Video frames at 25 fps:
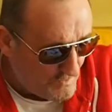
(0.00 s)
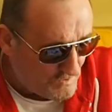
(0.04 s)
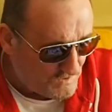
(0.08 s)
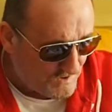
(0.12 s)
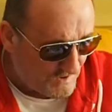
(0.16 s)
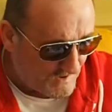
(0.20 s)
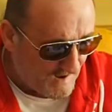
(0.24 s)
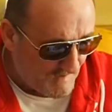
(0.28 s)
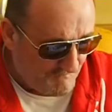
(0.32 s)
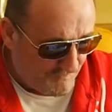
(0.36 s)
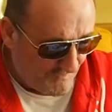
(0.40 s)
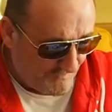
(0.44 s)
to
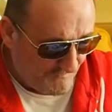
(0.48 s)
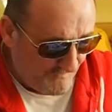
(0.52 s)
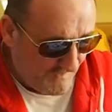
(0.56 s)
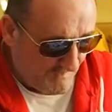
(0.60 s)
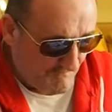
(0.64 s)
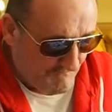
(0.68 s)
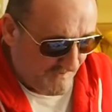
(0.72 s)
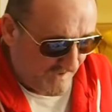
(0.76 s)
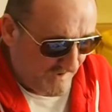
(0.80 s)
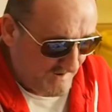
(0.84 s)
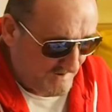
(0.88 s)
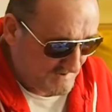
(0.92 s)
happen,
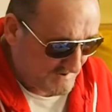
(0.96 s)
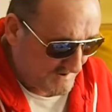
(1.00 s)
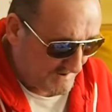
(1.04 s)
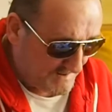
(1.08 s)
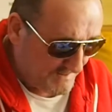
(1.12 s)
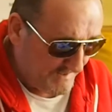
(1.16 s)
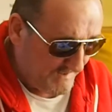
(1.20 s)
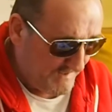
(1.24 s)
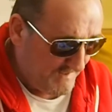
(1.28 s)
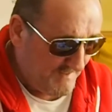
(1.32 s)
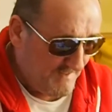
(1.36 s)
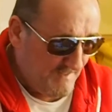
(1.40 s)

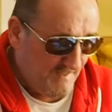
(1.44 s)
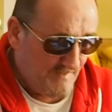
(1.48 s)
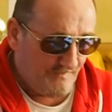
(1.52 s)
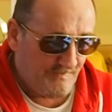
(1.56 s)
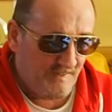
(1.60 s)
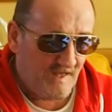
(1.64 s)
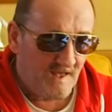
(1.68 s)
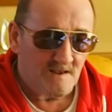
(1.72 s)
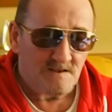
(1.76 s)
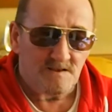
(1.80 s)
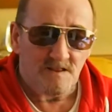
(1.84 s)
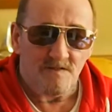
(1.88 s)
basically,
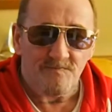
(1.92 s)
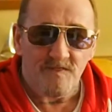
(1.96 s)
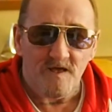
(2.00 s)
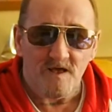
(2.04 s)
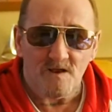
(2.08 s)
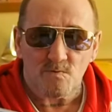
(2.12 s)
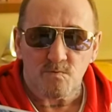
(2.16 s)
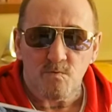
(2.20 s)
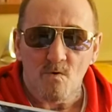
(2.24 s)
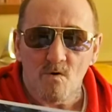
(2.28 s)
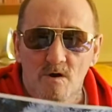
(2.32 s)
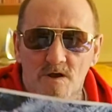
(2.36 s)

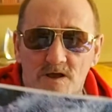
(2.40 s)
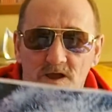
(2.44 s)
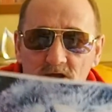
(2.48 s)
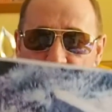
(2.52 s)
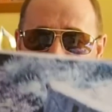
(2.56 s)
that's what can